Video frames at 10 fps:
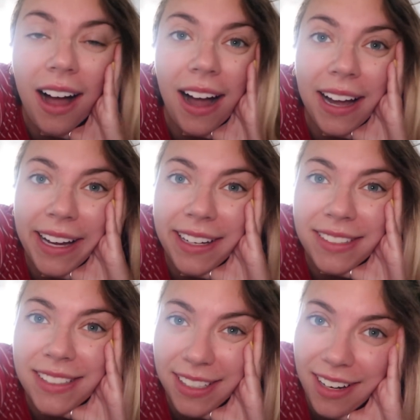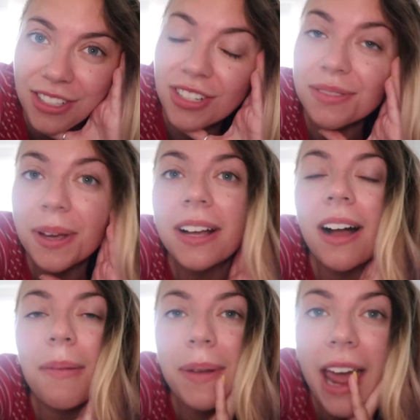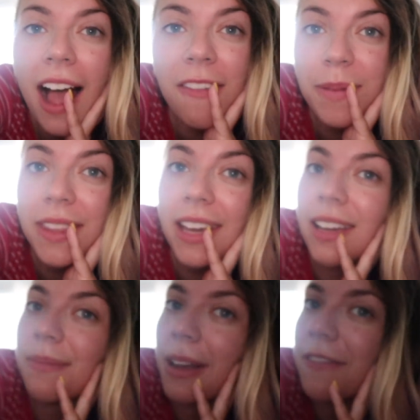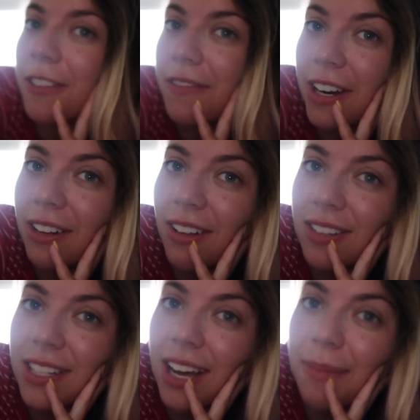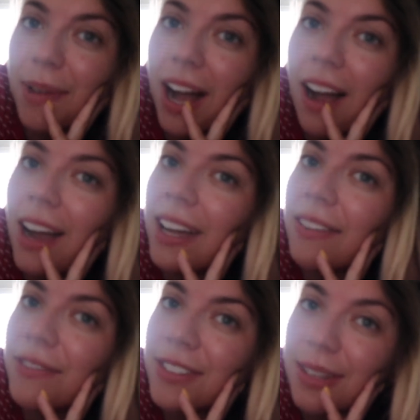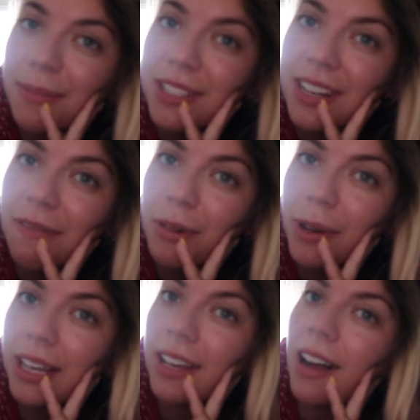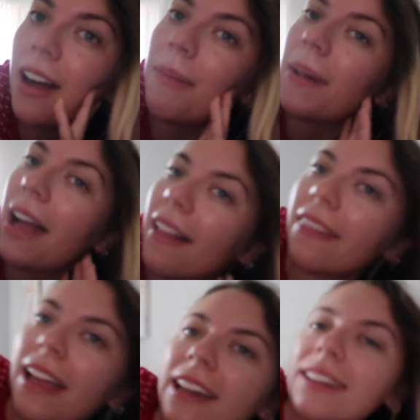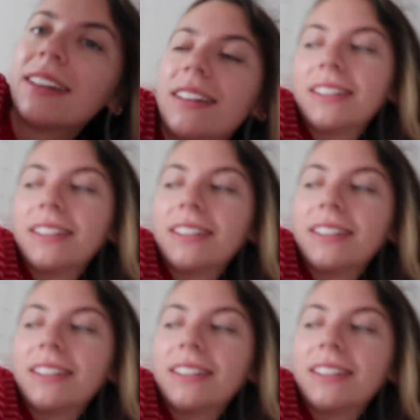I did not just wake up, but I have been laying in bed for a very long time. I, for some reason, have been waking up at like